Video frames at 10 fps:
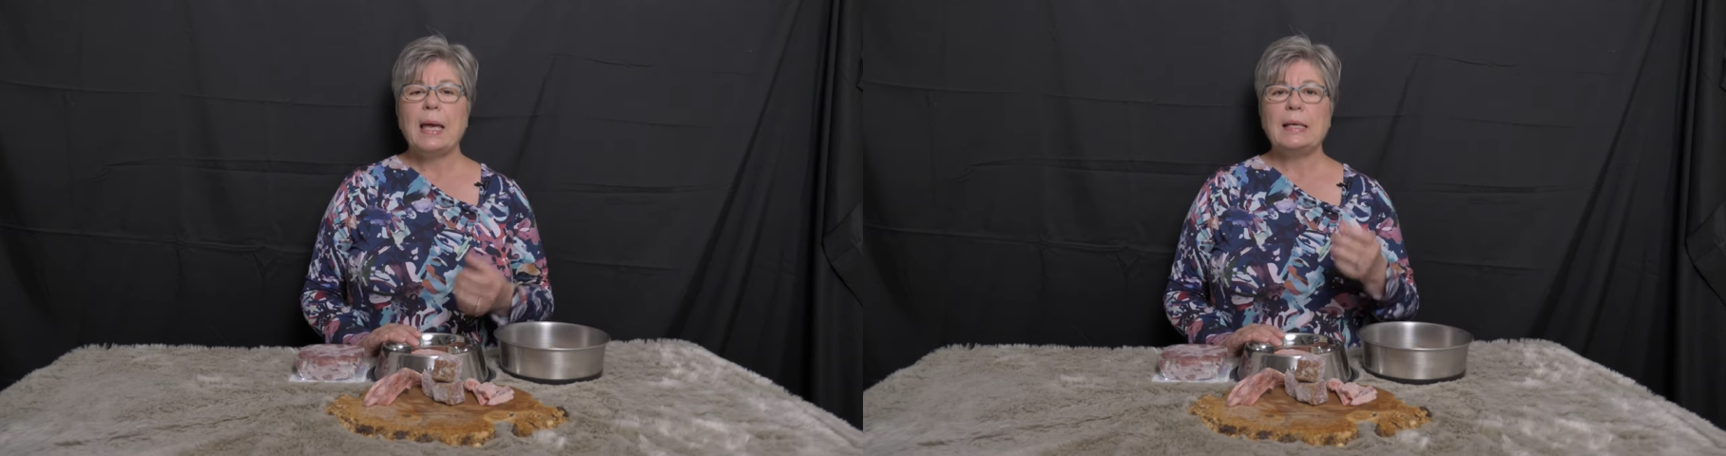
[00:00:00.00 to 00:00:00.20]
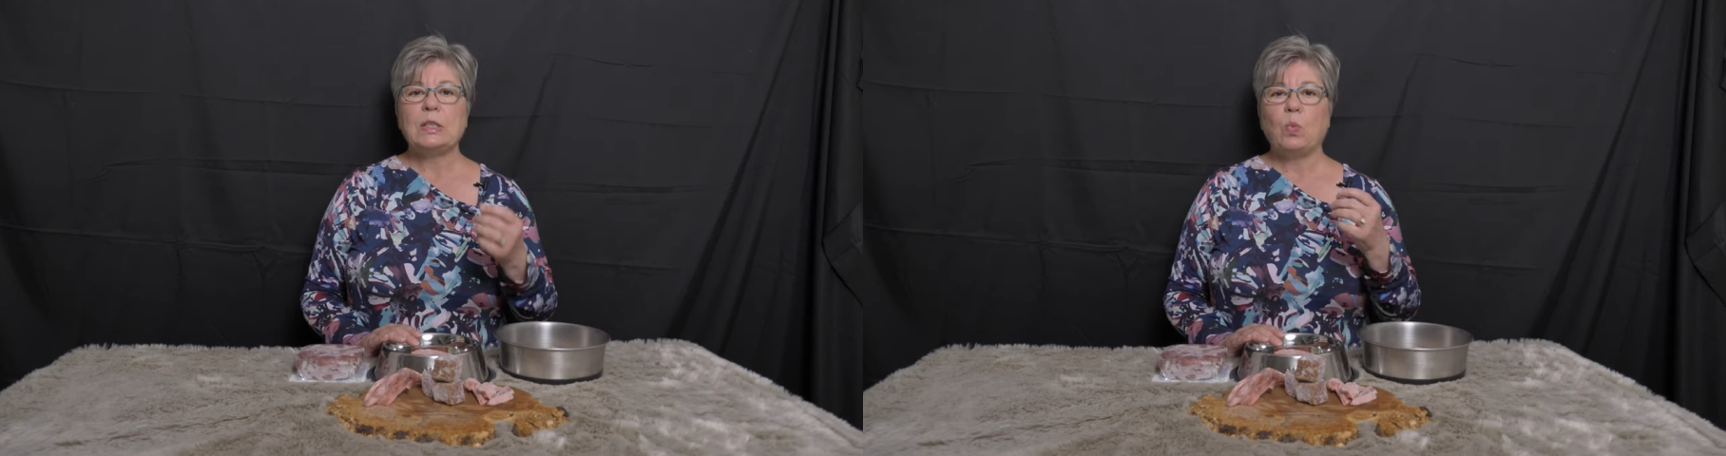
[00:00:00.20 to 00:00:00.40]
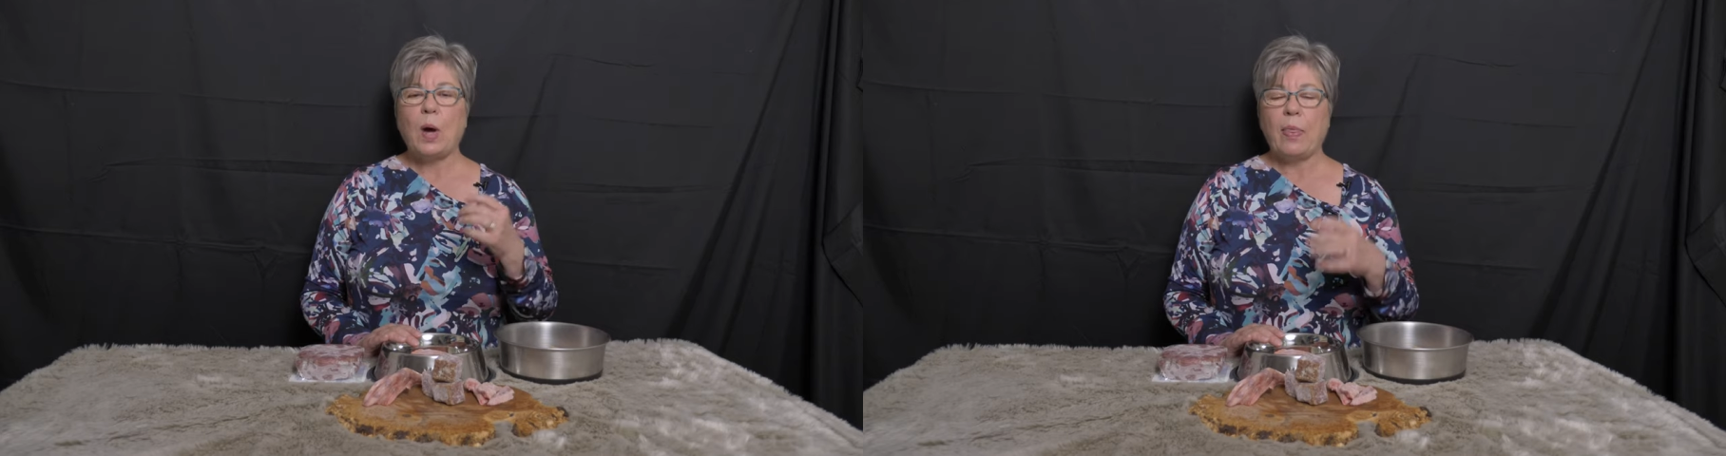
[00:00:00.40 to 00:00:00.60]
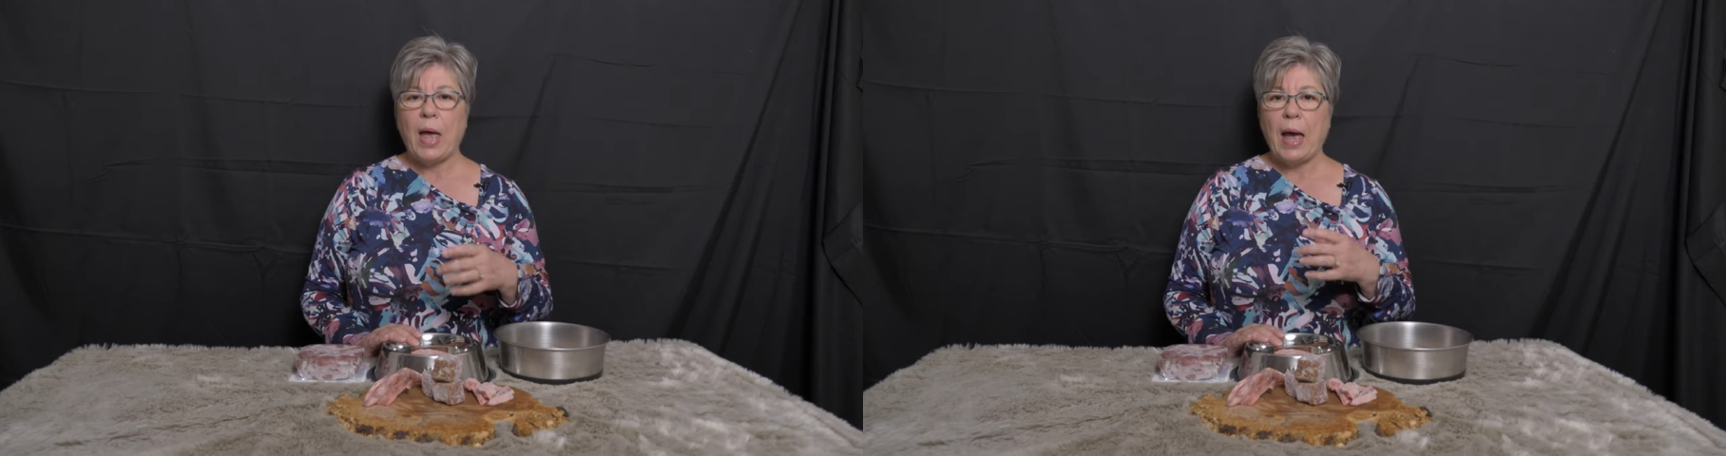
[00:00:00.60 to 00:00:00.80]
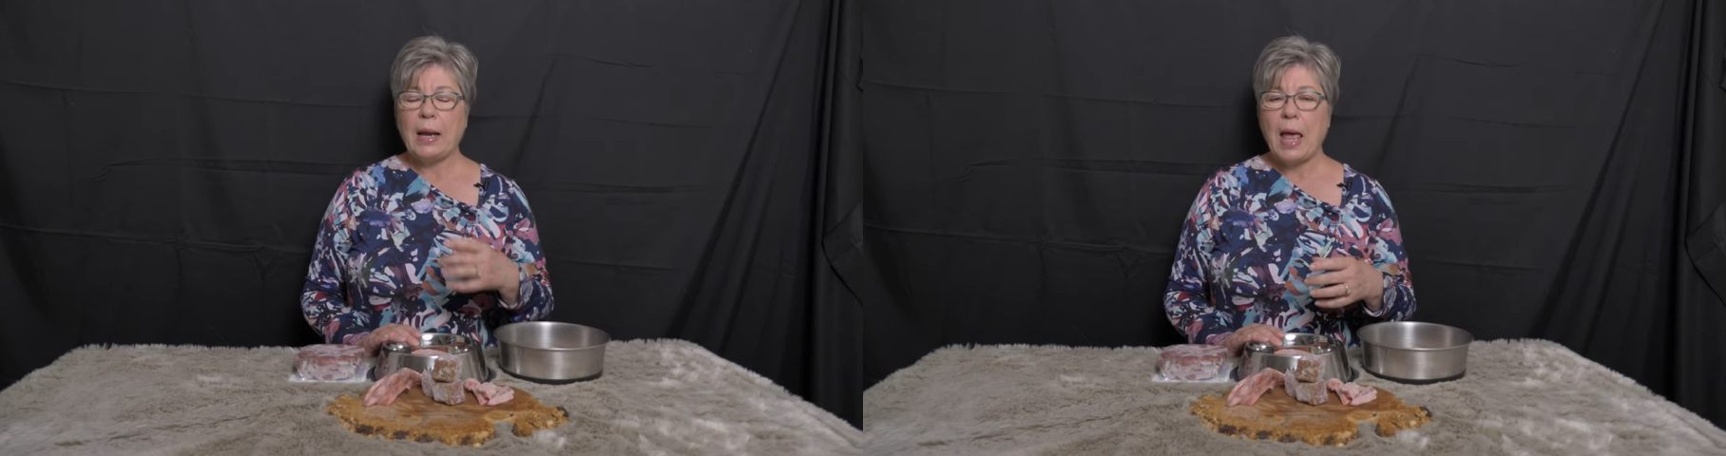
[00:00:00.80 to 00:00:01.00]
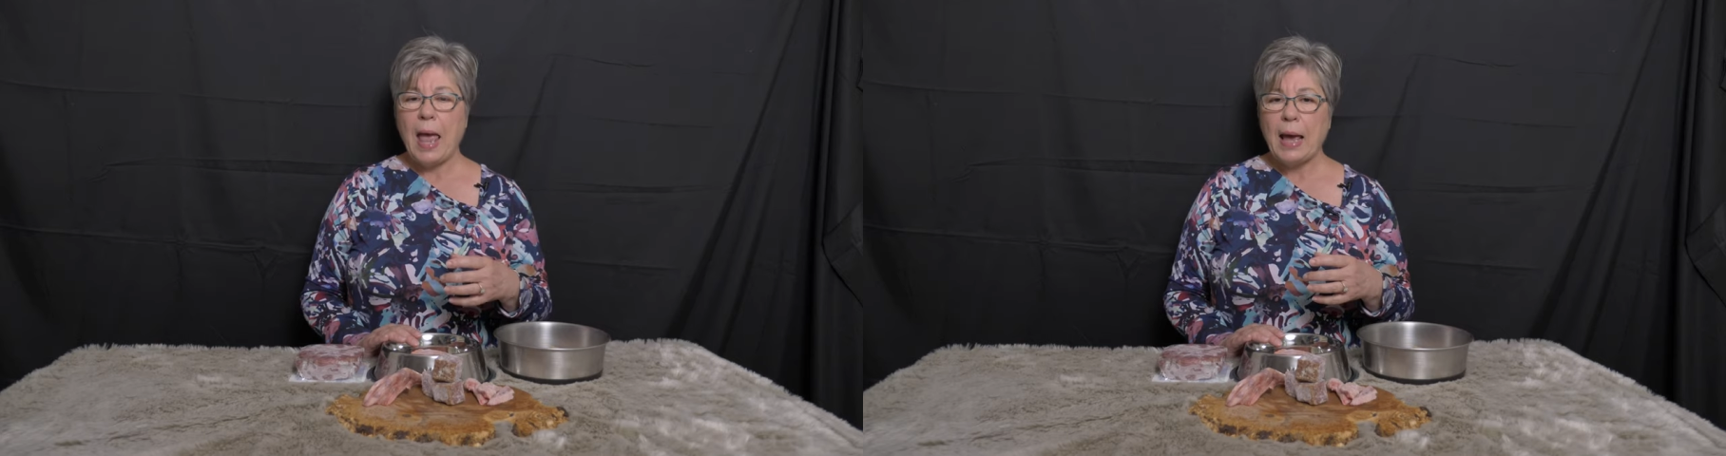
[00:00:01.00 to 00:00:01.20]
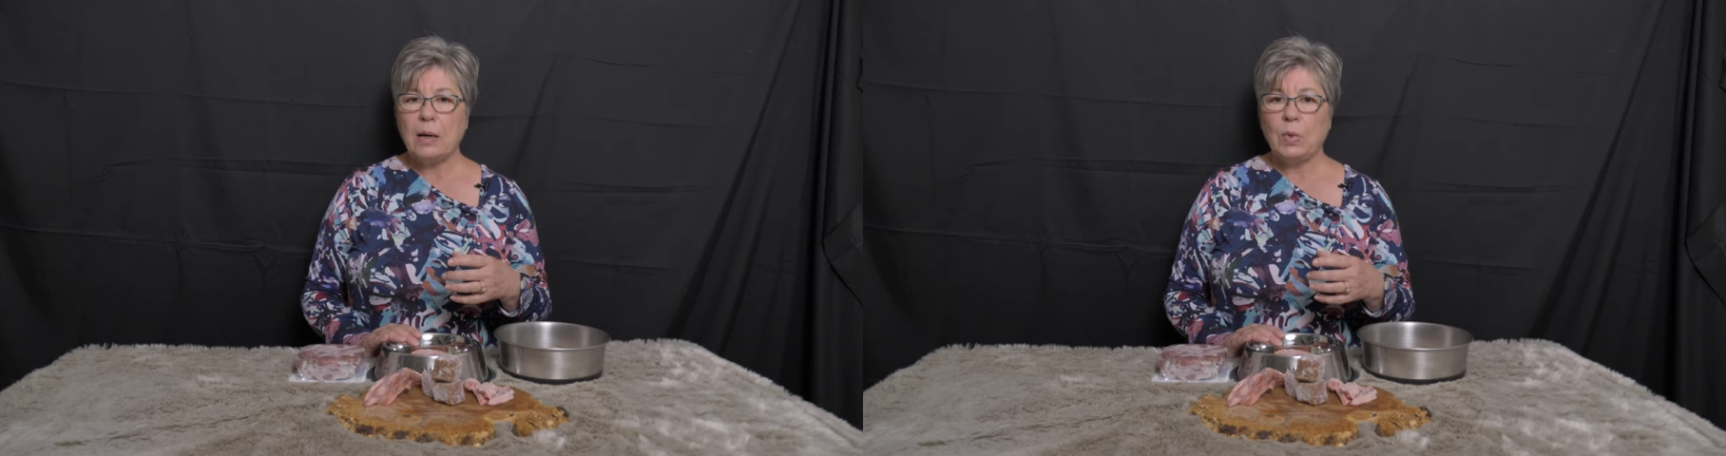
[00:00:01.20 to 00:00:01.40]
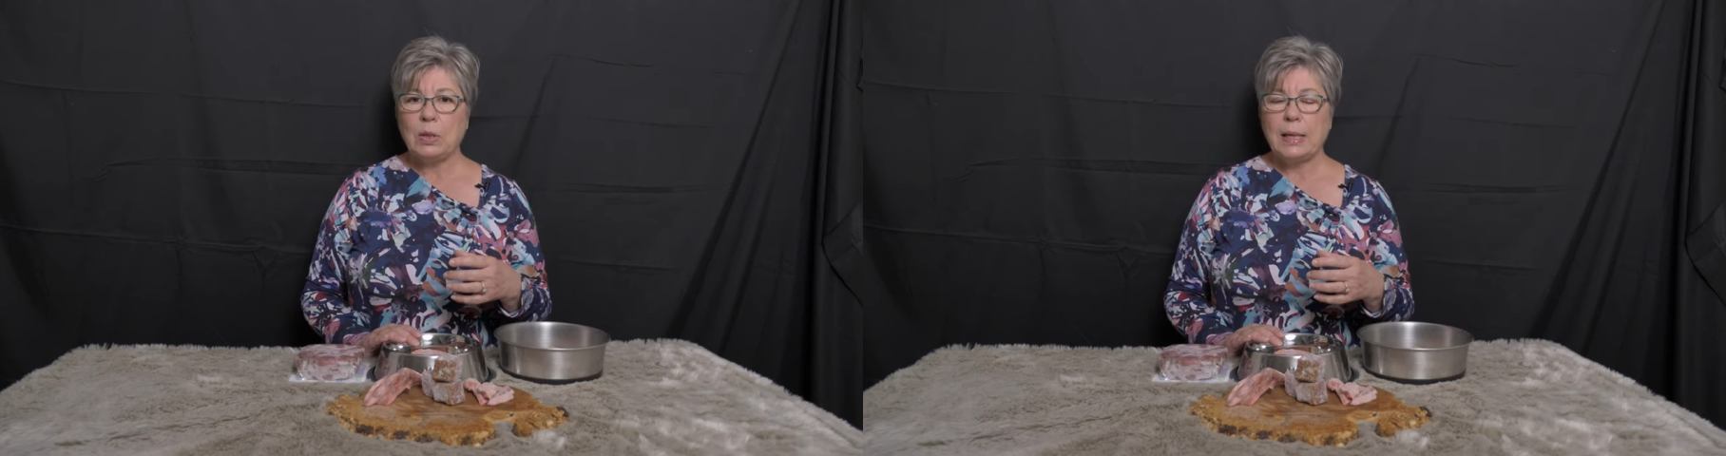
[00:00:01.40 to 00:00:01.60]
is what that
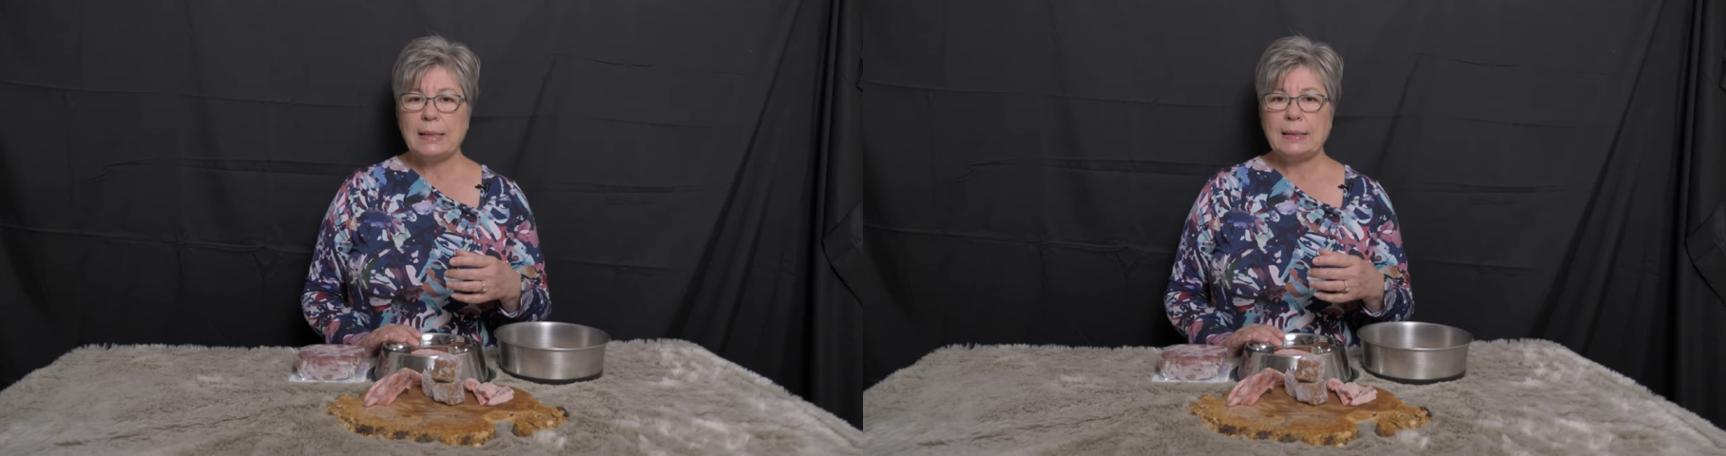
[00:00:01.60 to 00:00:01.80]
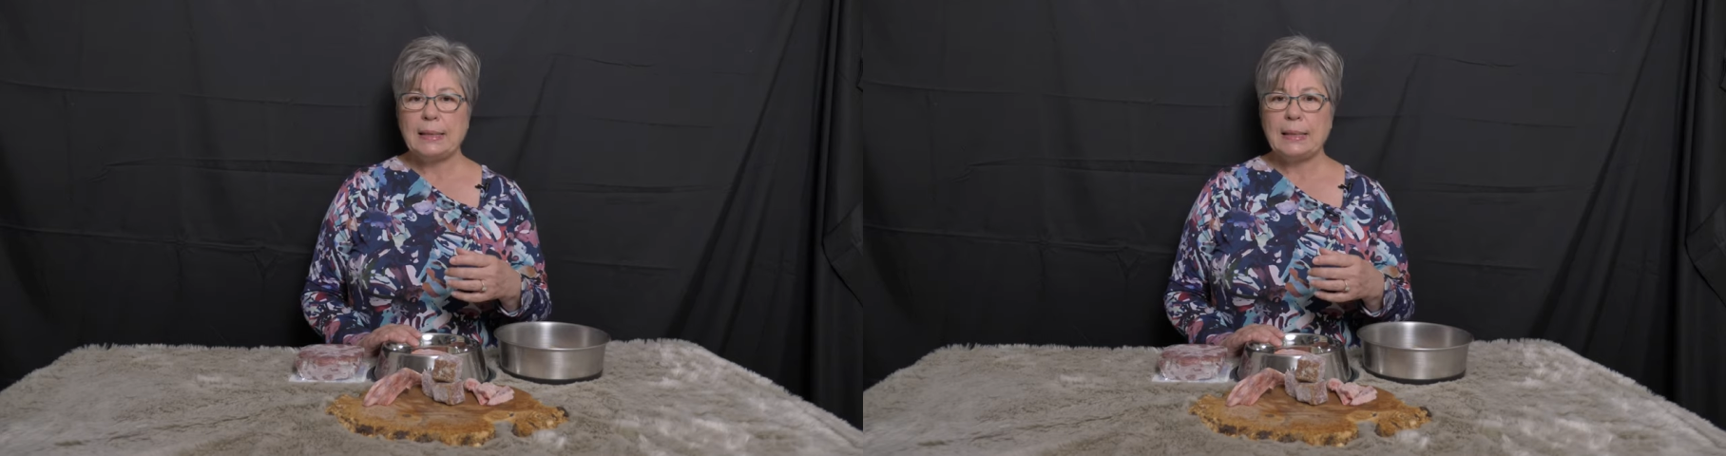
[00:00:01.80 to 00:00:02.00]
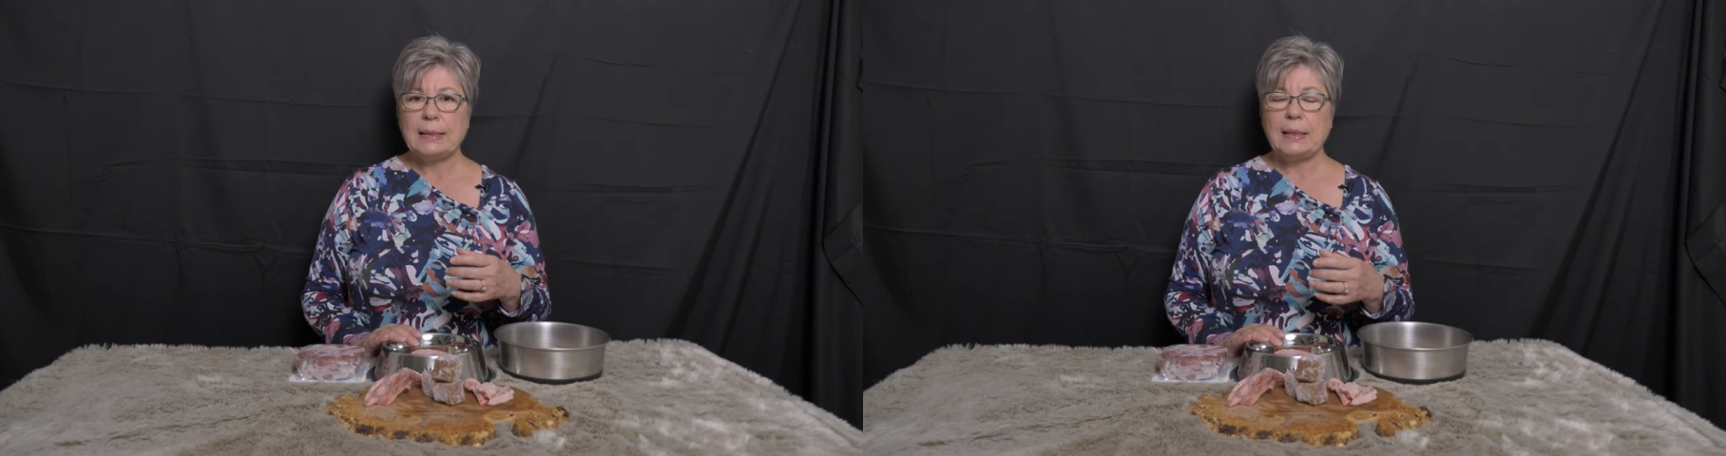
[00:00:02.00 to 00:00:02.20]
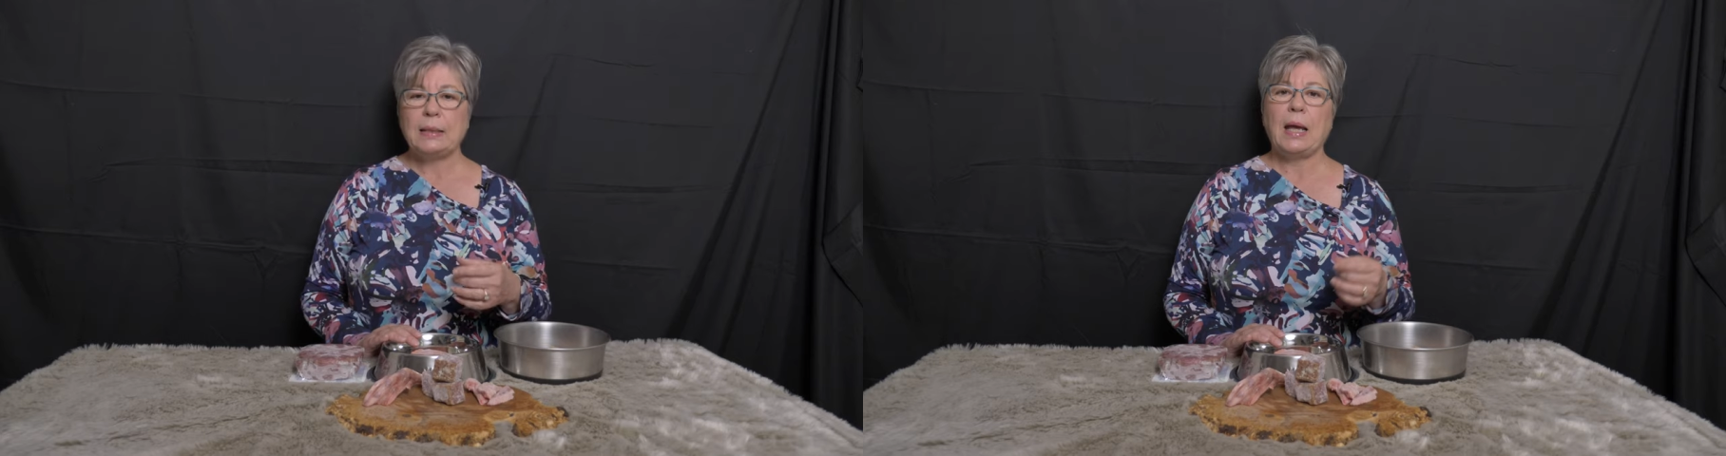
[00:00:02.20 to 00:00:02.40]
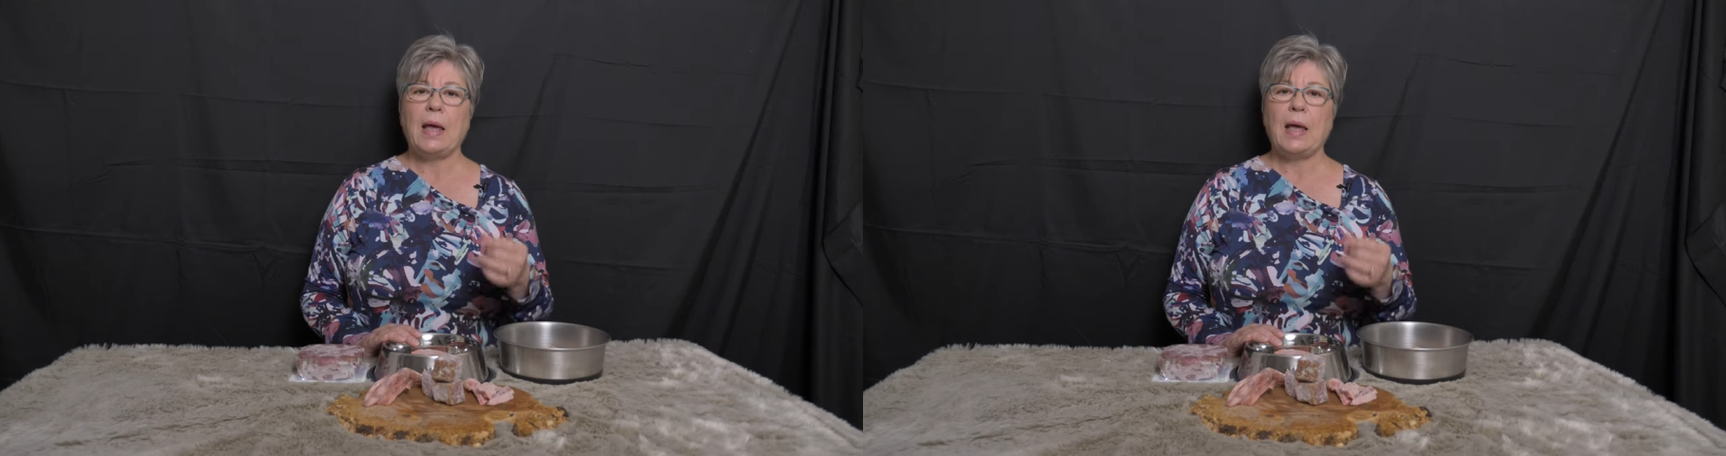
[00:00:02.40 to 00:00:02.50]
animal has eaten